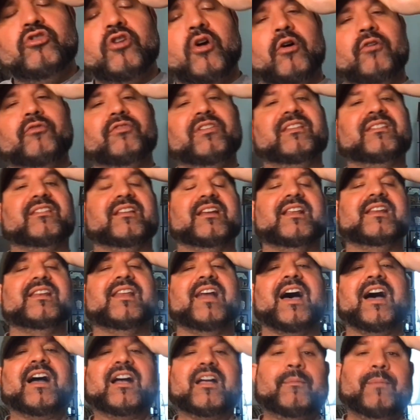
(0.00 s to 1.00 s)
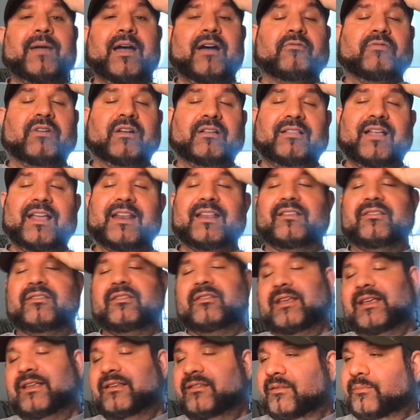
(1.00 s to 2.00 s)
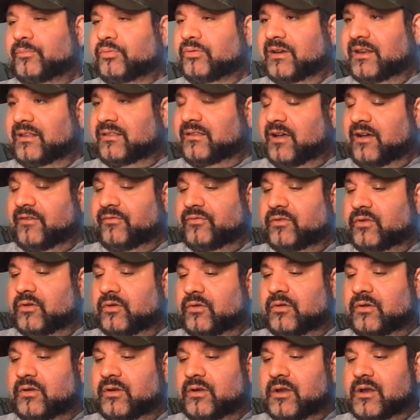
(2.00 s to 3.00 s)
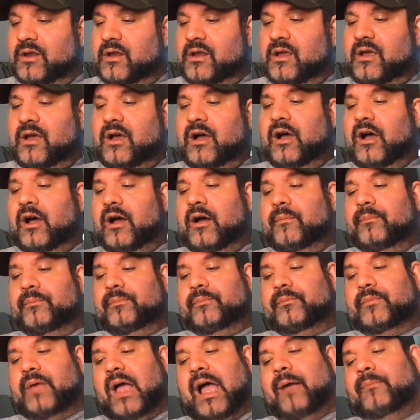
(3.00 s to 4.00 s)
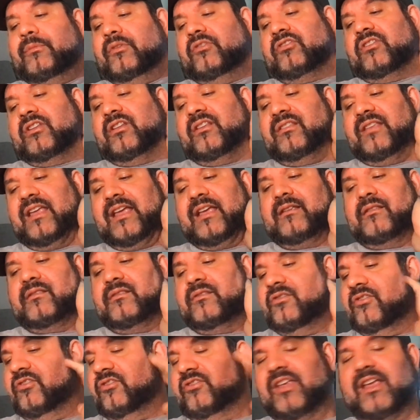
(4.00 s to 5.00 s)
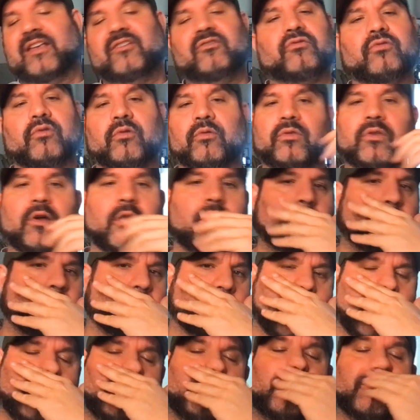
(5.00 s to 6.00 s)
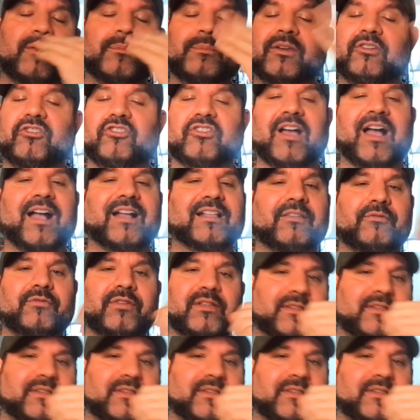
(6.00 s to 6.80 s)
know if he's going to knock him out. Rick Lynn is a pretty tough dude. I'm just going to say Drew Dober. I wouldn't be shocked if he